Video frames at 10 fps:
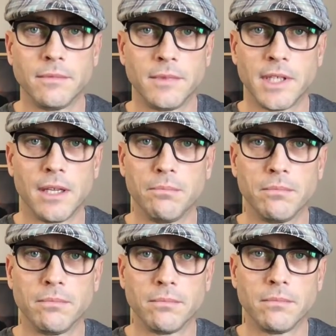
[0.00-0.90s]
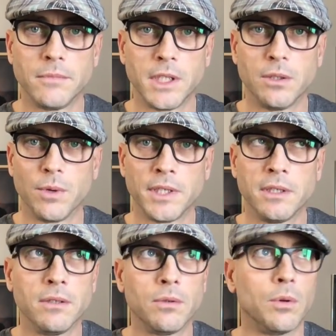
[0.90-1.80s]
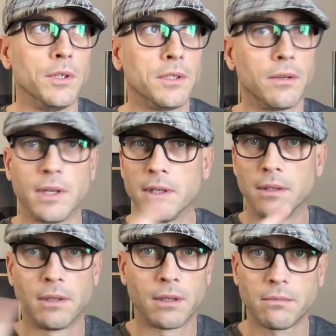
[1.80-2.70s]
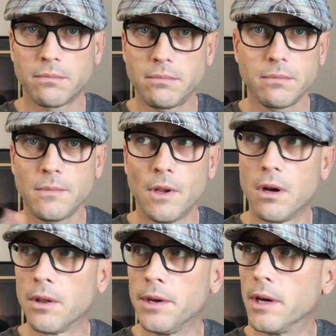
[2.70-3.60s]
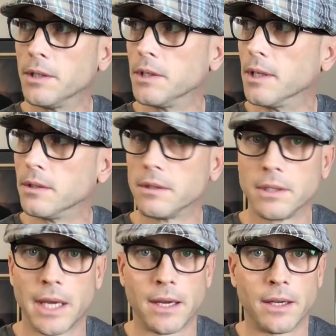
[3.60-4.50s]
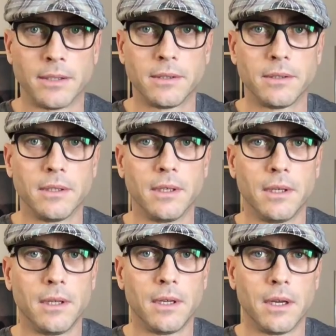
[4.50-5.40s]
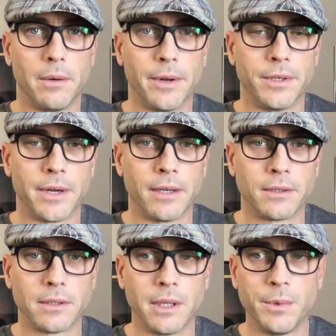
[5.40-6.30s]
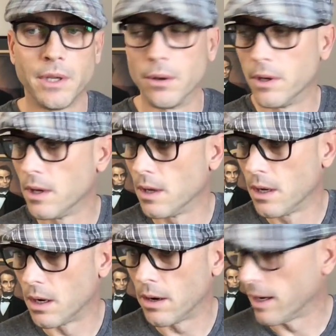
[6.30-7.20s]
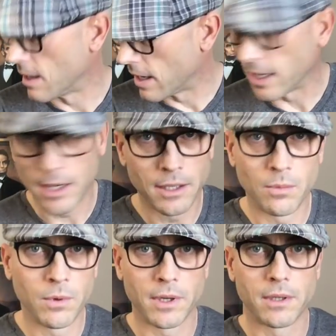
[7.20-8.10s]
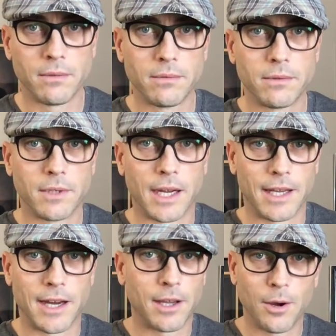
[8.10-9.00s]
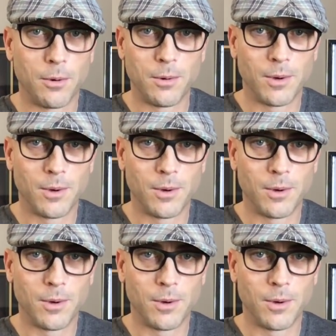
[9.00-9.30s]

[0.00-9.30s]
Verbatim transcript: same situation? Or are you still getting all the nonsense, chaos around your house? Let me know all right, I got to get to work. I got to go.